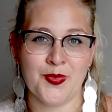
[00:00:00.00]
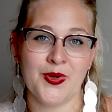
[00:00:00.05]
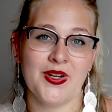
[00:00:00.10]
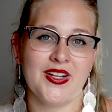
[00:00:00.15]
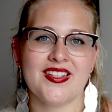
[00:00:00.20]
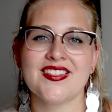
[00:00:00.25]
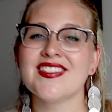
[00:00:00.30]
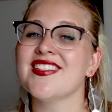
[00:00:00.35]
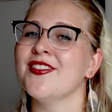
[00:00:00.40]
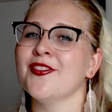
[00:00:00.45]

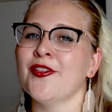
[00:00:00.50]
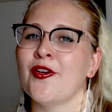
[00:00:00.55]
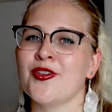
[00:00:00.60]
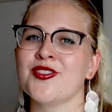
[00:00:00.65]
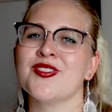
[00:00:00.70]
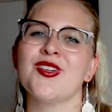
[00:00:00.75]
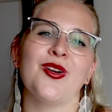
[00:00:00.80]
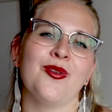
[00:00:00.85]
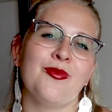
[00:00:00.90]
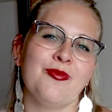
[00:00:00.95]
But
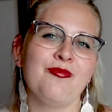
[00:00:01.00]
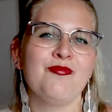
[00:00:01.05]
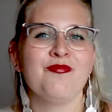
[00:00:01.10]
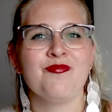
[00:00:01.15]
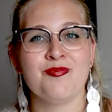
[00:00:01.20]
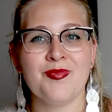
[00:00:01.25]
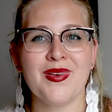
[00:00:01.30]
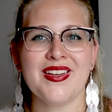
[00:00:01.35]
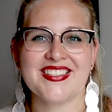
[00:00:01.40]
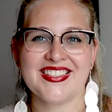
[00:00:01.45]
those are
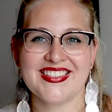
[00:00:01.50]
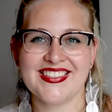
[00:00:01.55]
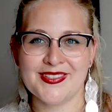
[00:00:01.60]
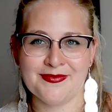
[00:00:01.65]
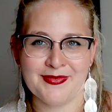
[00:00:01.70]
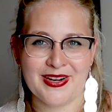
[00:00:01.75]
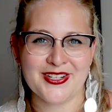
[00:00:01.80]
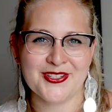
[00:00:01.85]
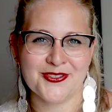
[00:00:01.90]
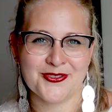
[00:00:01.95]
basically
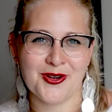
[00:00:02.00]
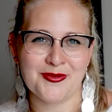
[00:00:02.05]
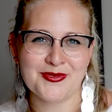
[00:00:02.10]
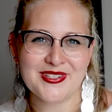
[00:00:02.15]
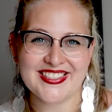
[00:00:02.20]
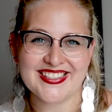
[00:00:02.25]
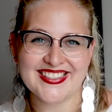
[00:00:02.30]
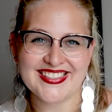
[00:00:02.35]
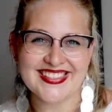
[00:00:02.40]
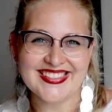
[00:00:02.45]
my two
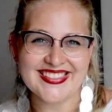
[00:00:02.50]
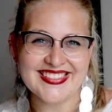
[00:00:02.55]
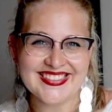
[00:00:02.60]
options.